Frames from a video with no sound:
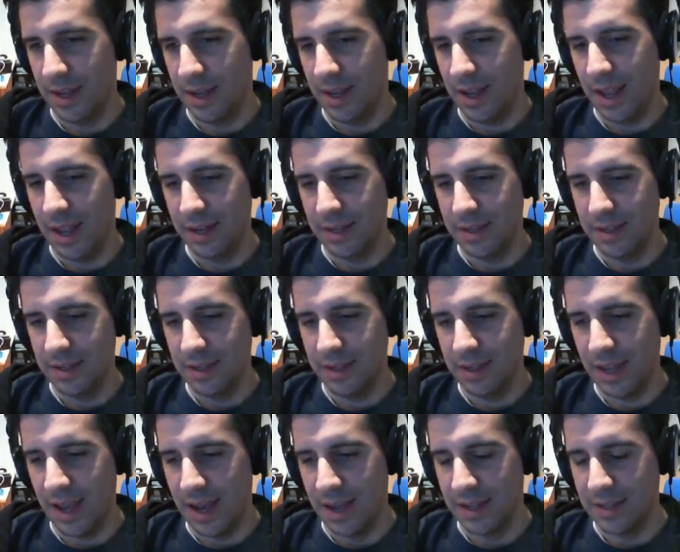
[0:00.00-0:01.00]
and
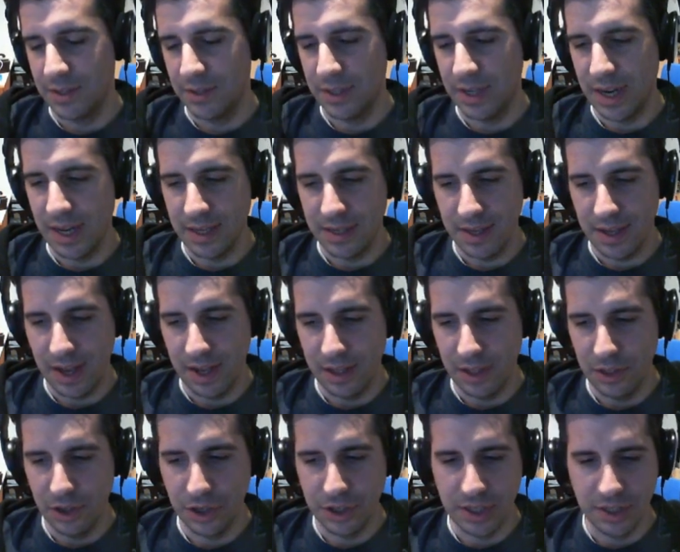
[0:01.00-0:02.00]
yeah. So then I
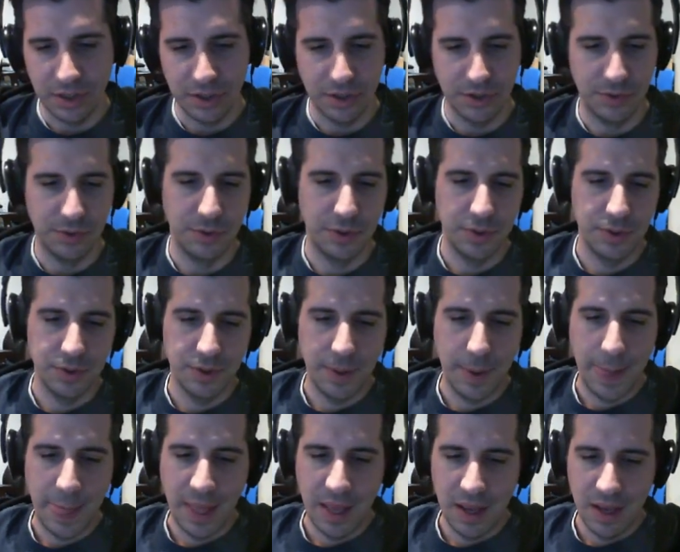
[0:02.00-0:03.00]
looked into,
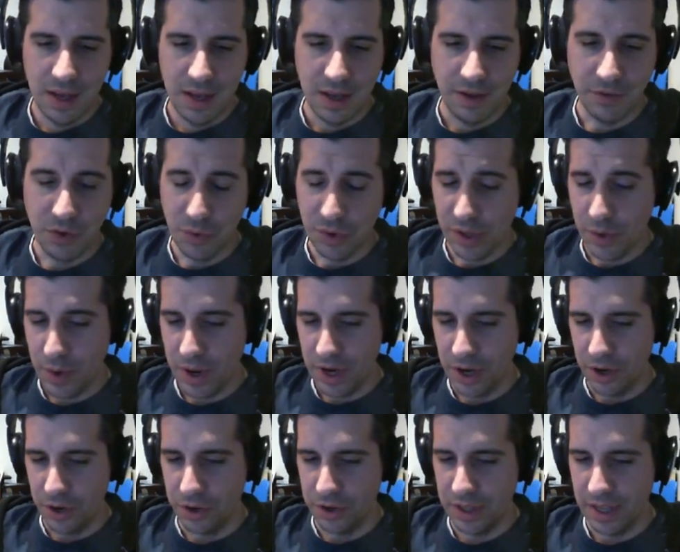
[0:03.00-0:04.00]
if you really want to
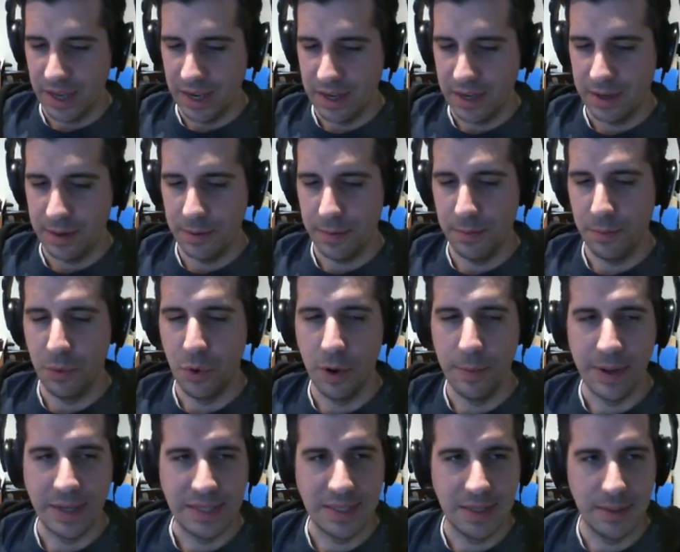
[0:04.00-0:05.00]
know like more
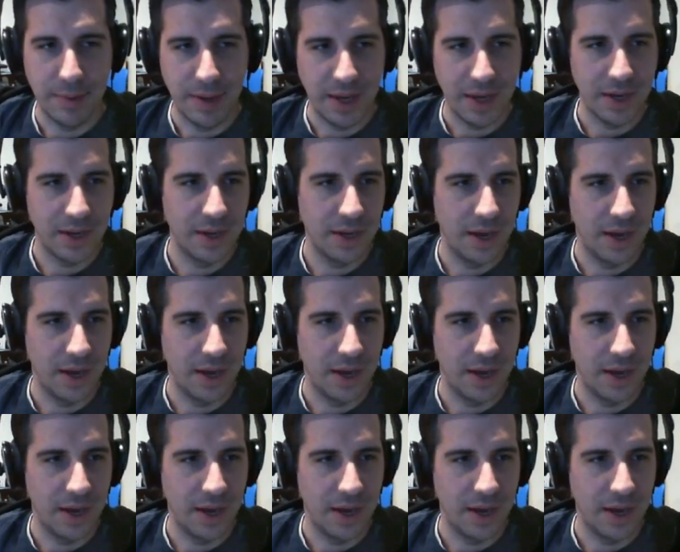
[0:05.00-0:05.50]
about CMake,